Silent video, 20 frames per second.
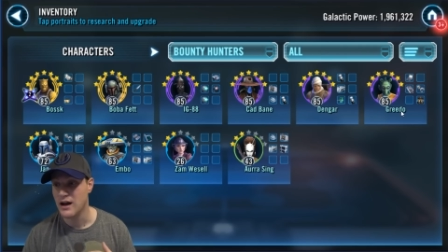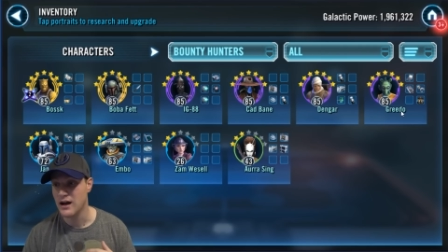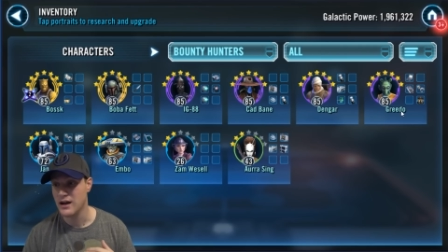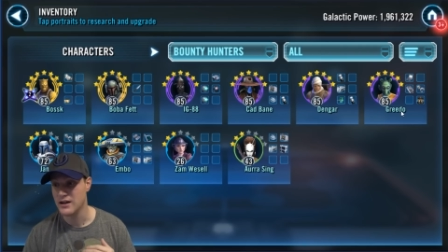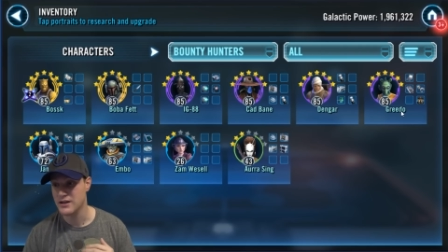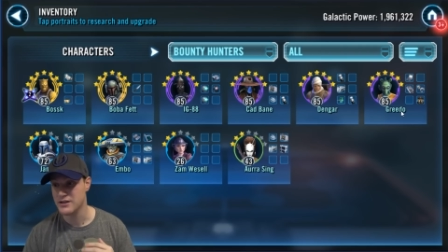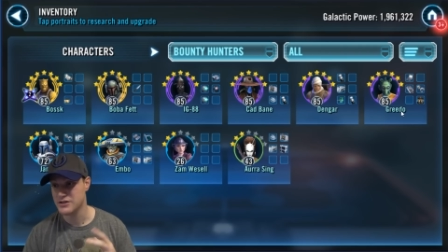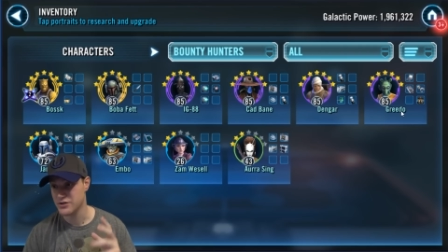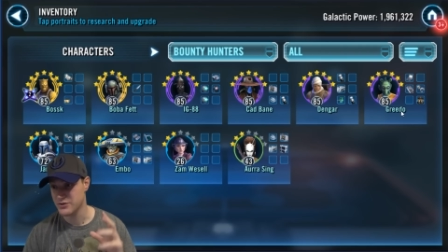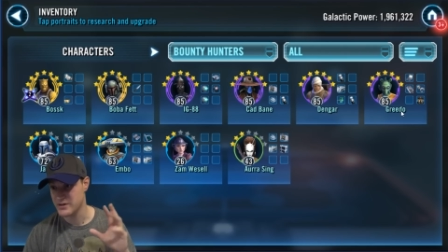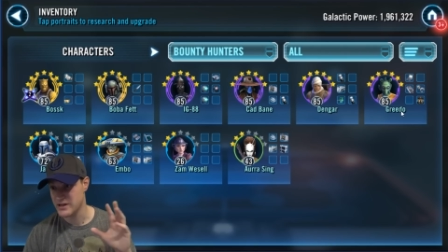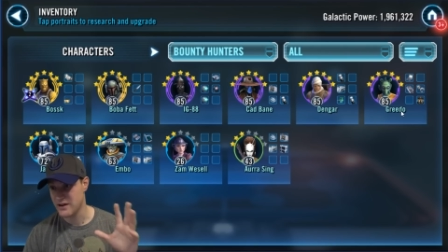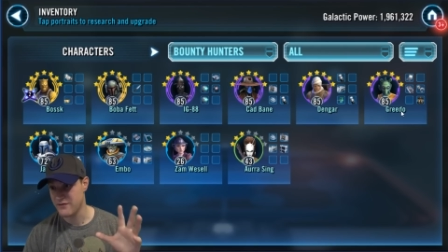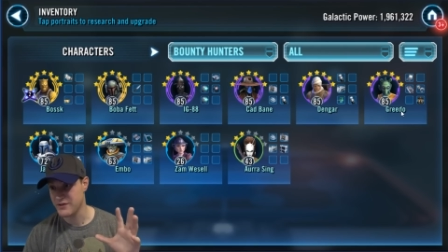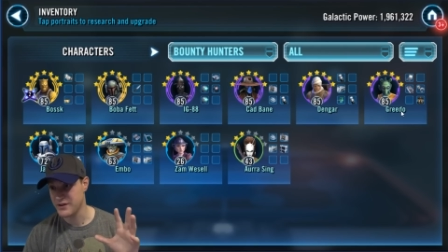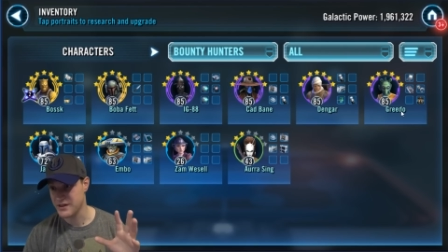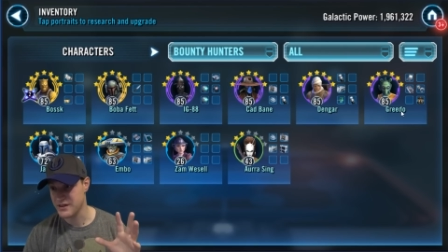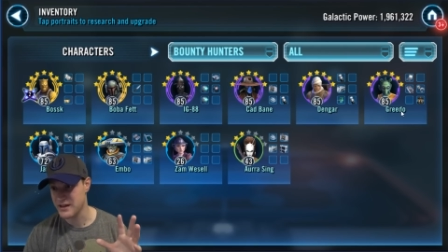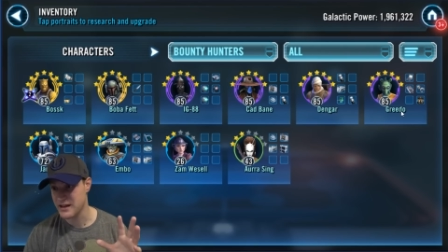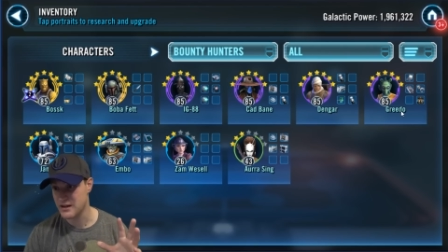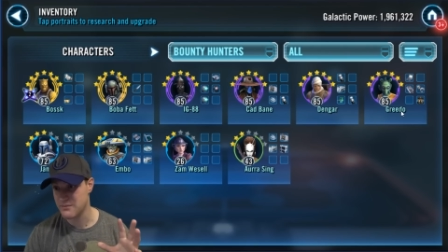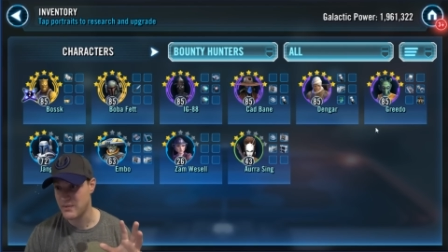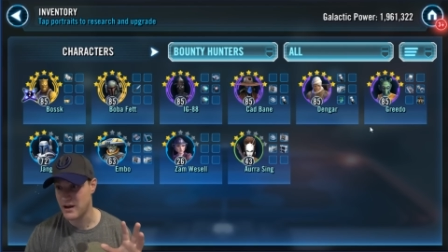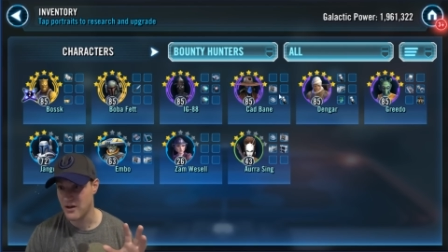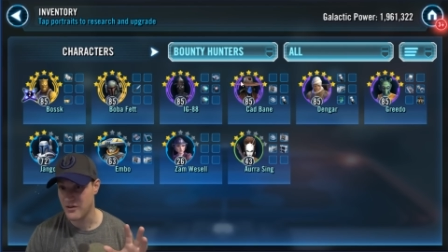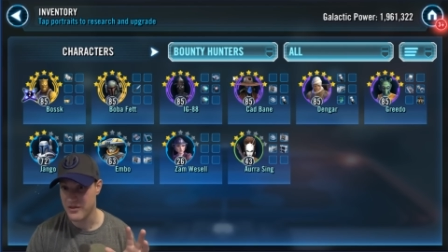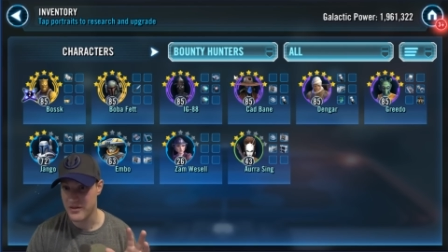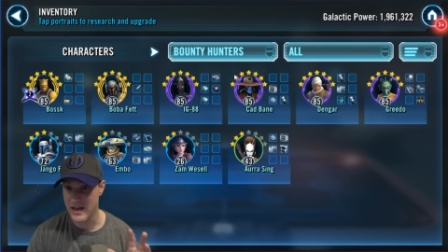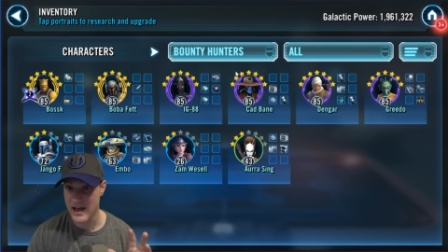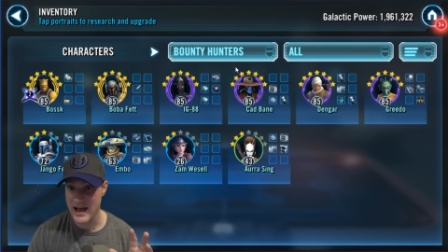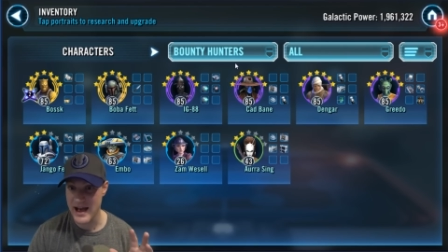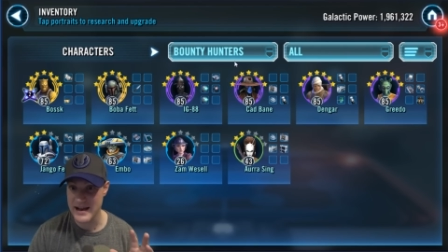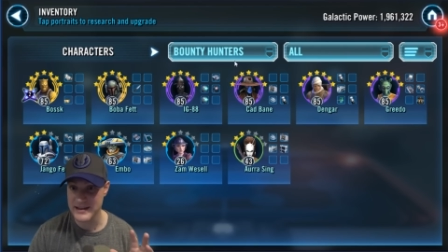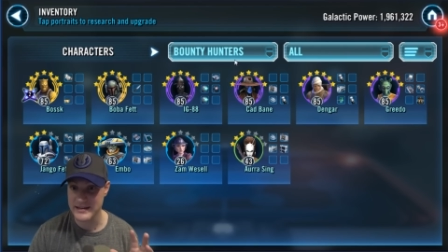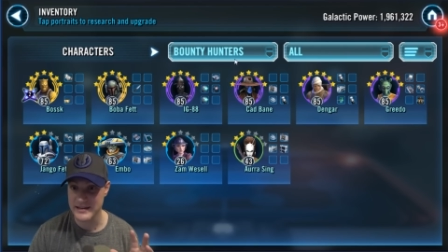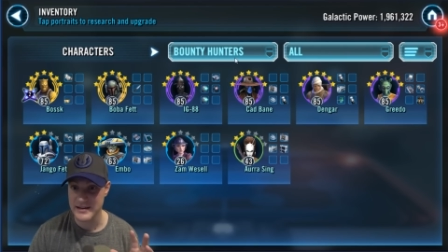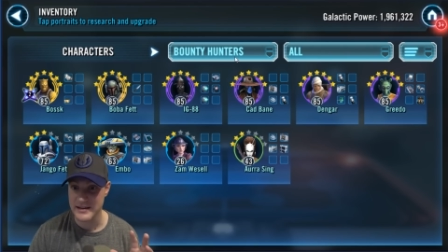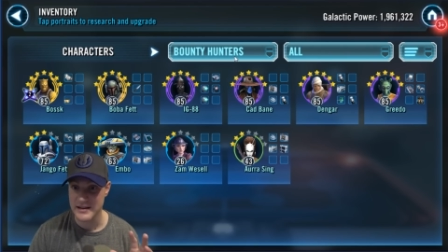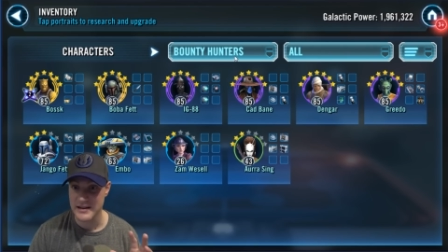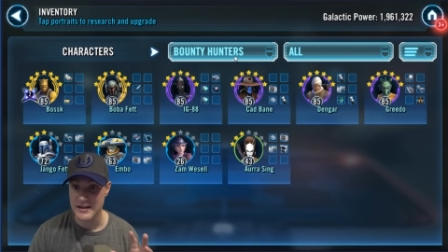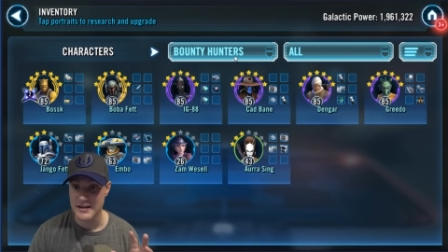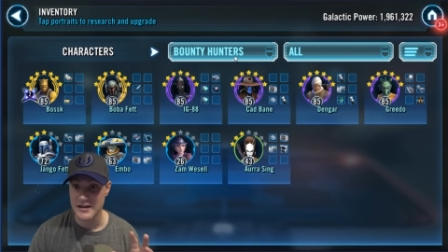Uh, so definitely think about that